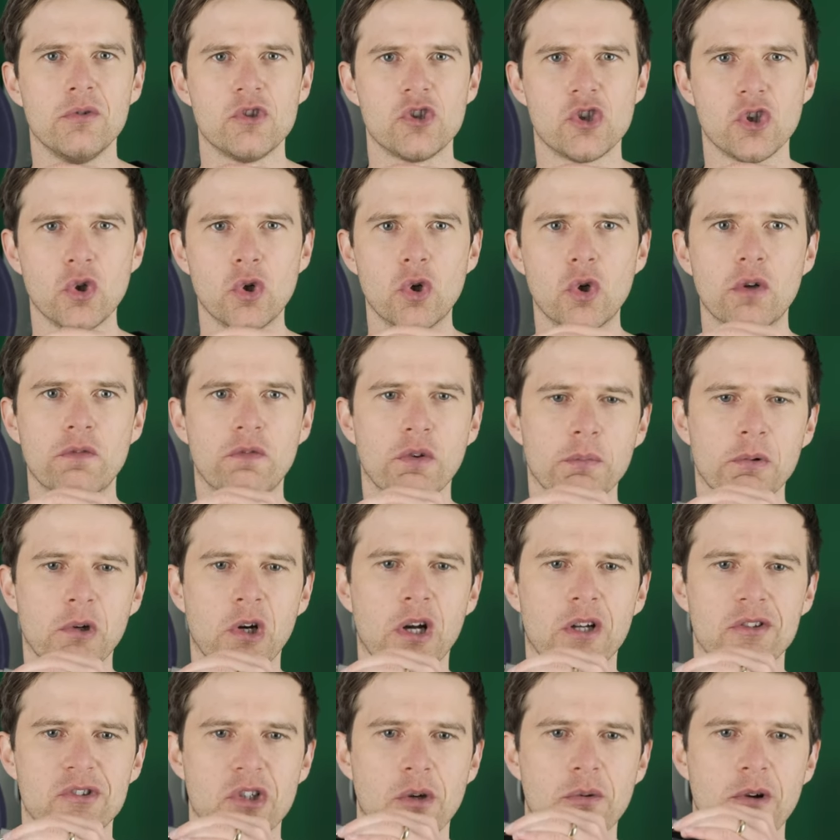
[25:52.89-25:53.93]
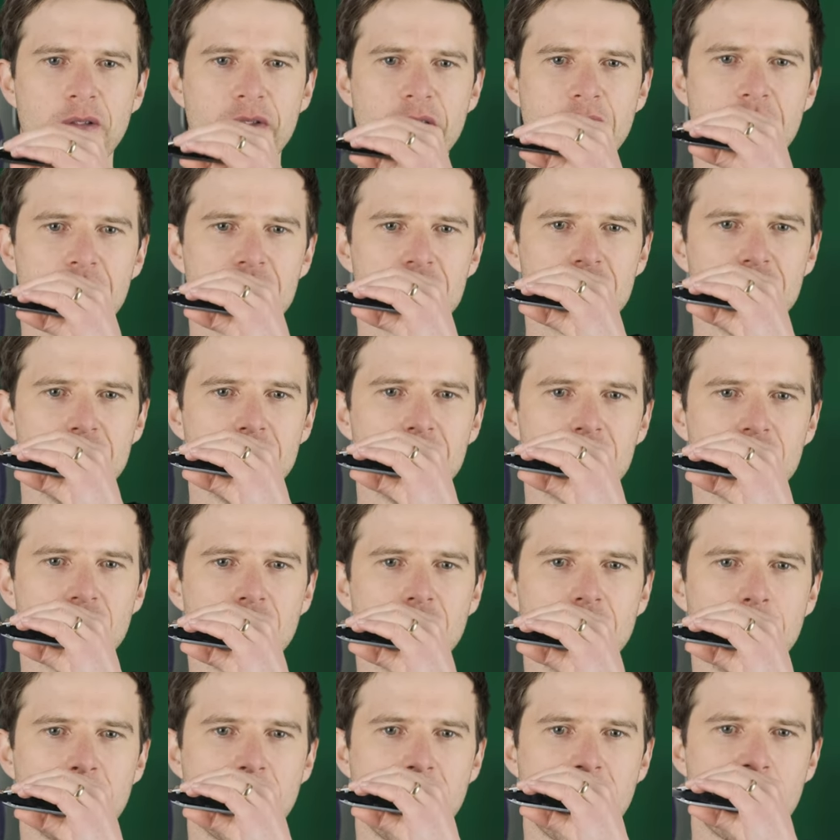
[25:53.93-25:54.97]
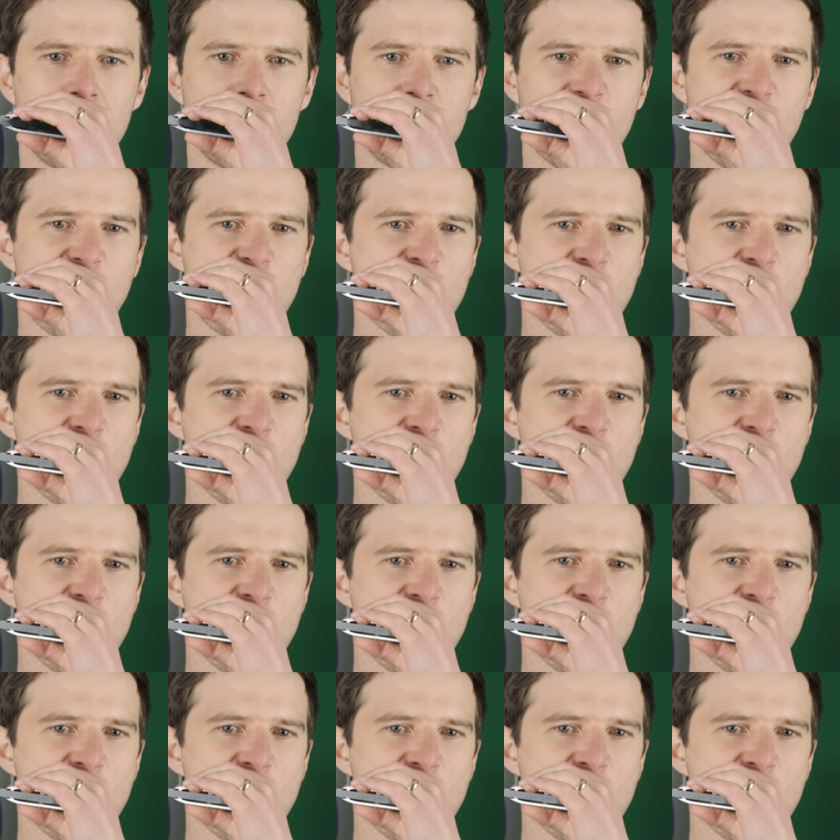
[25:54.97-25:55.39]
jaw vibrato on that two jaw bend.